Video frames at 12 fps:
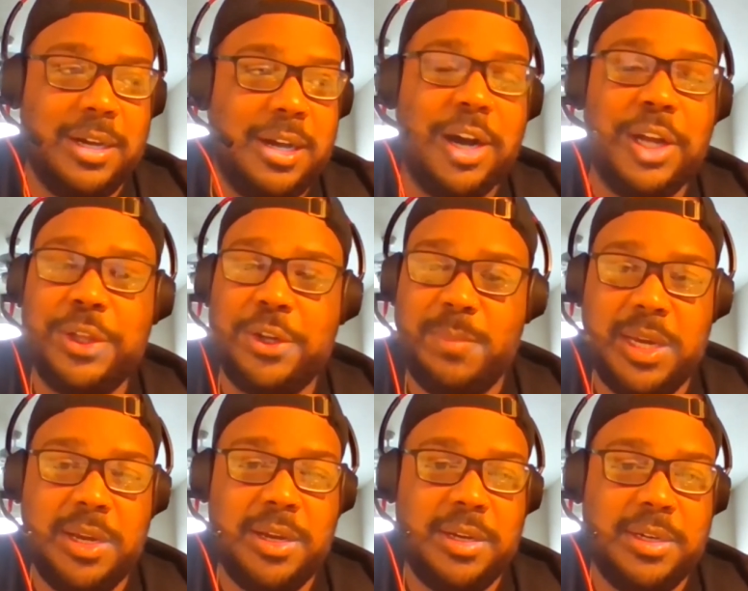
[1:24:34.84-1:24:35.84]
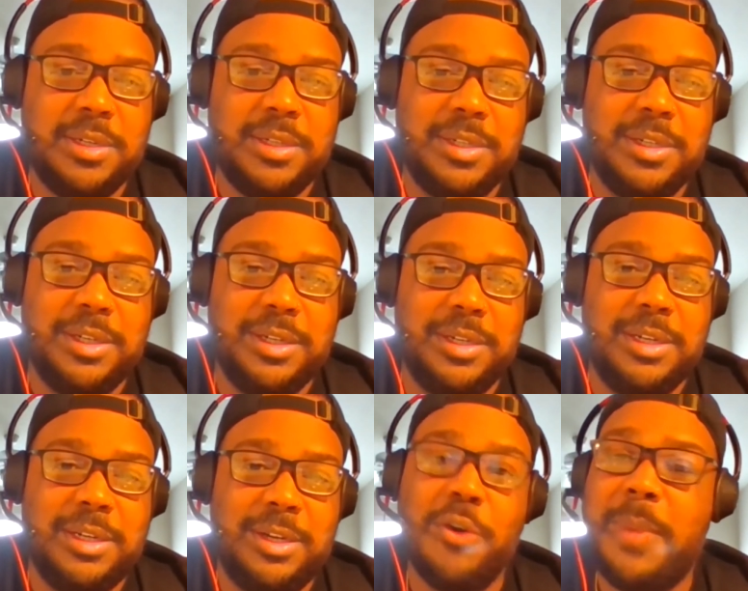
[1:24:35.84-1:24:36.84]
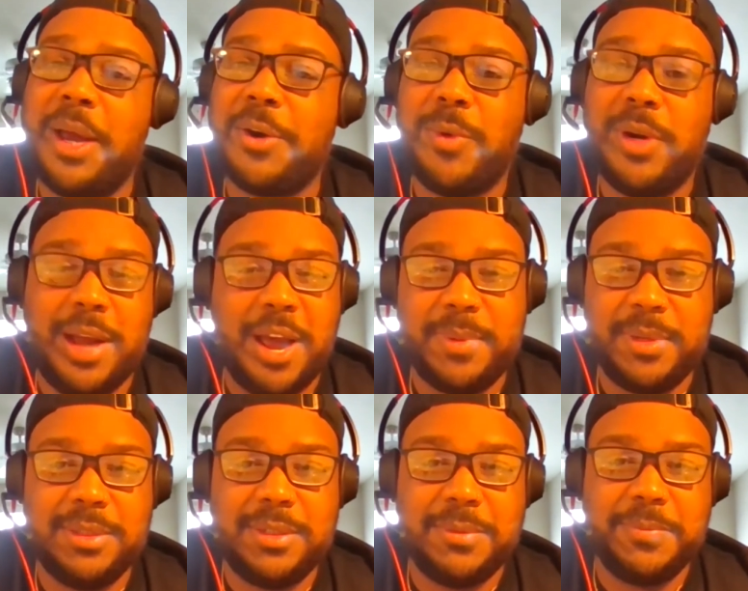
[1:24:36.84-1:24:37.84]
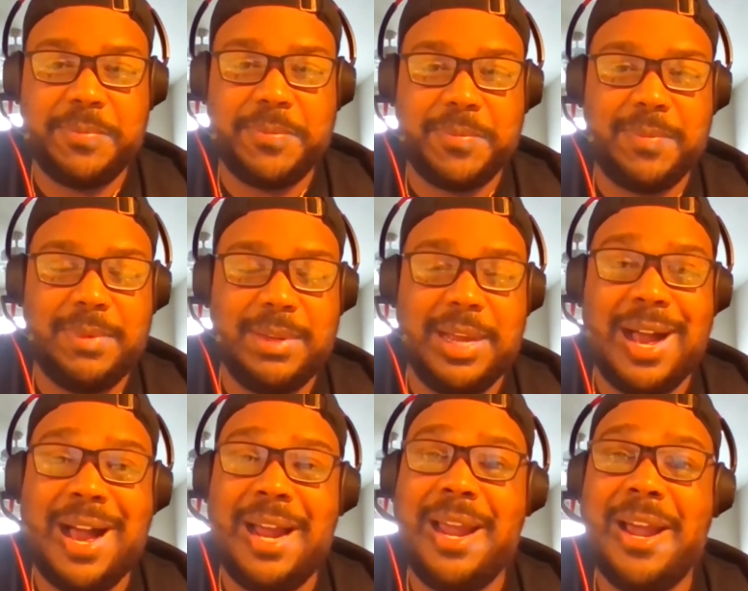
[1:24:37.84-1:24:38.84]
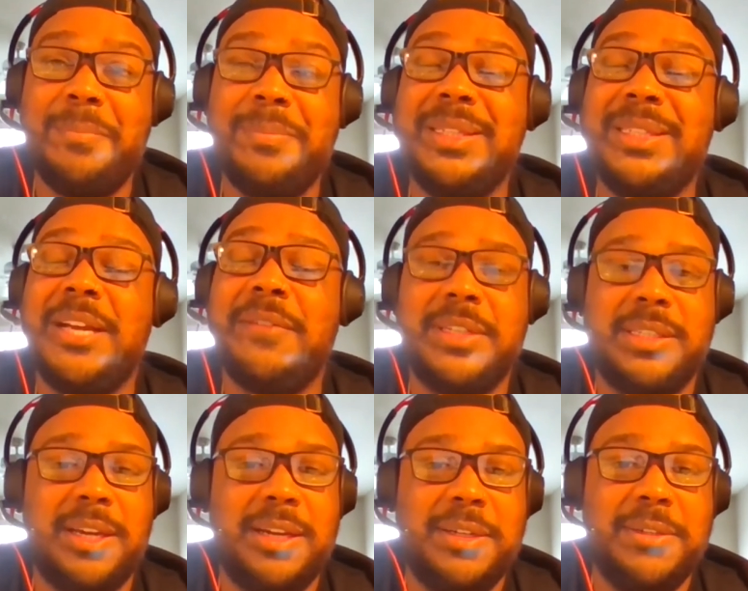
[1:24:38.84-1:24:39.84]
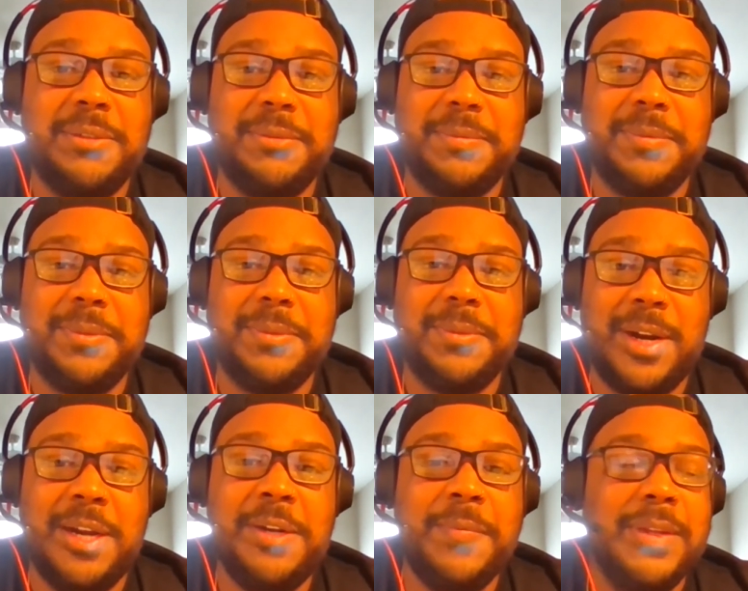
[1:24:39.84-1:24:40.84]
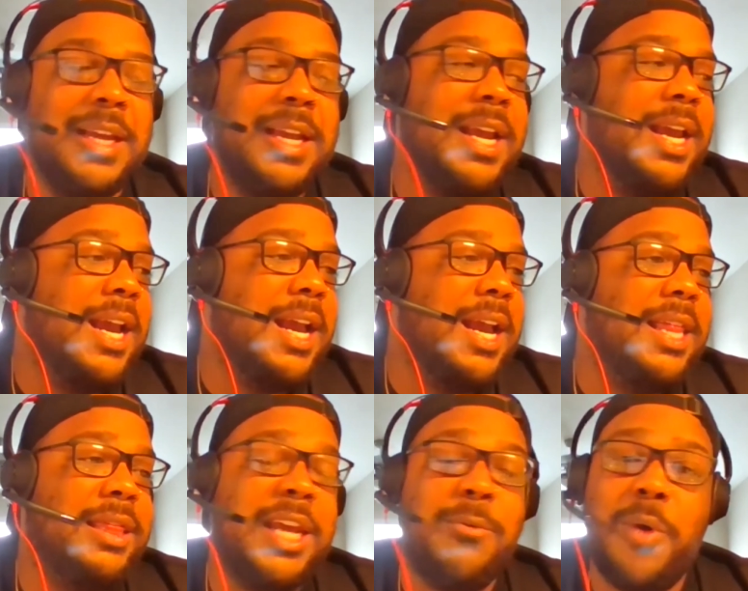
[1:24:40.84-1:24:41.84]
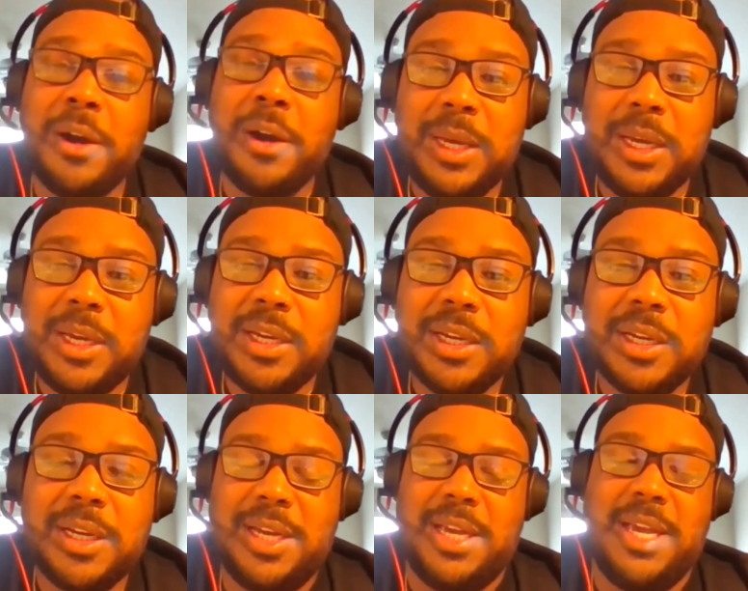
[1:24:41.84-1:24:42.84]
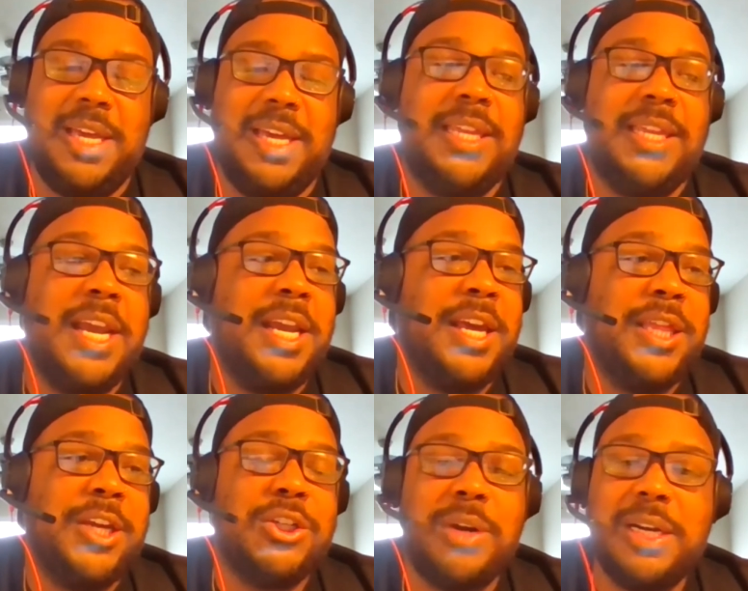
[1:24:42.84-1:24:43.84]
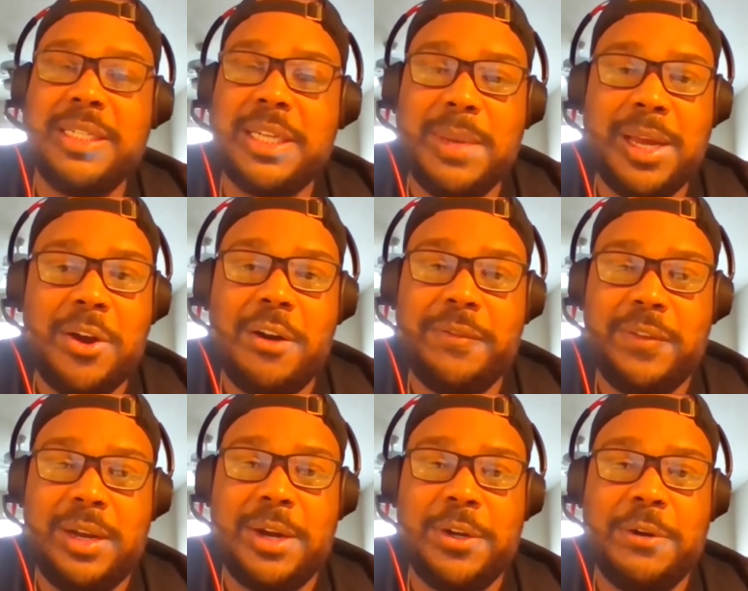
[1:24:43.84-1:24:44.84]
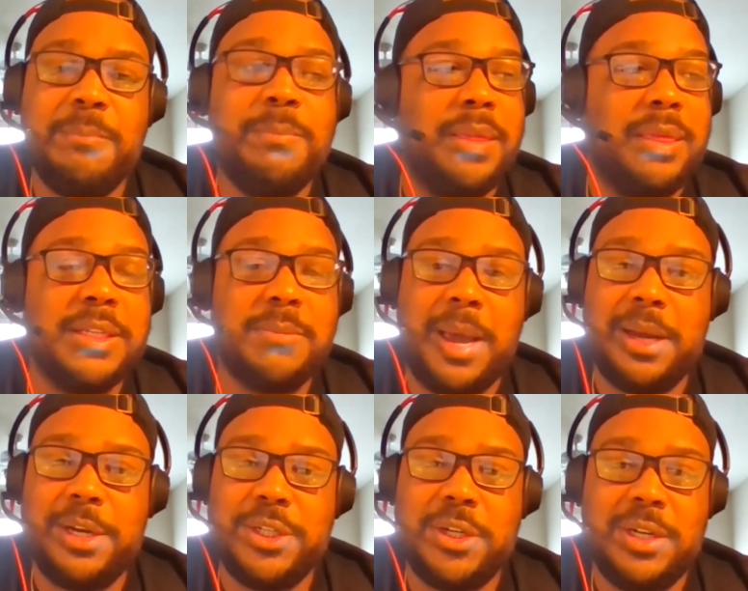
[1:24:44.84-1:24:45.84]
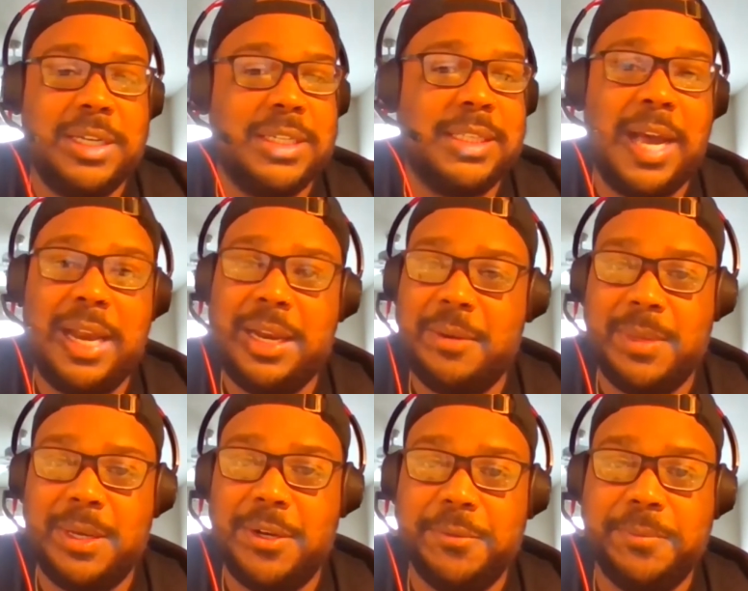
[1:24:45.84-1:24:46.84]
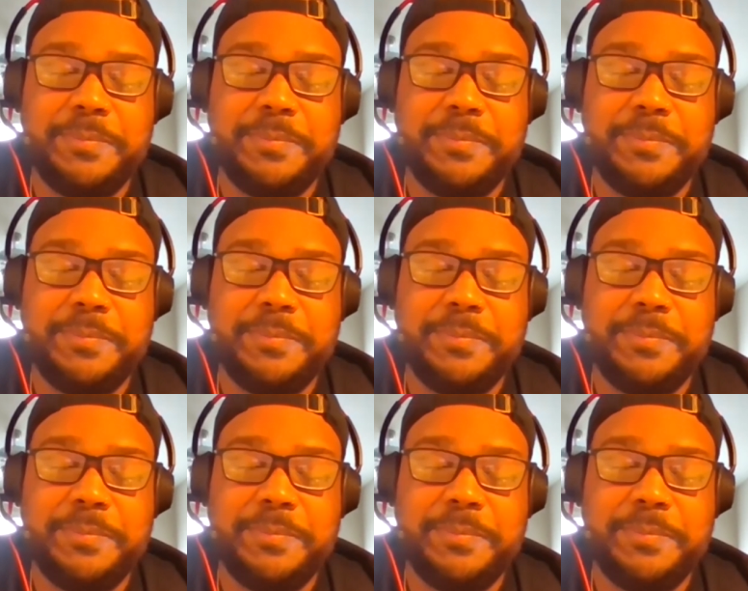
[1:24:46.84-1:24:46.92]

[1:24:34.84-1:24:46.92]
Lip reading: under me no matter what happens." I am devastated, right? They want me. They're trying to send me an offer letter, but this manager is not letting me go.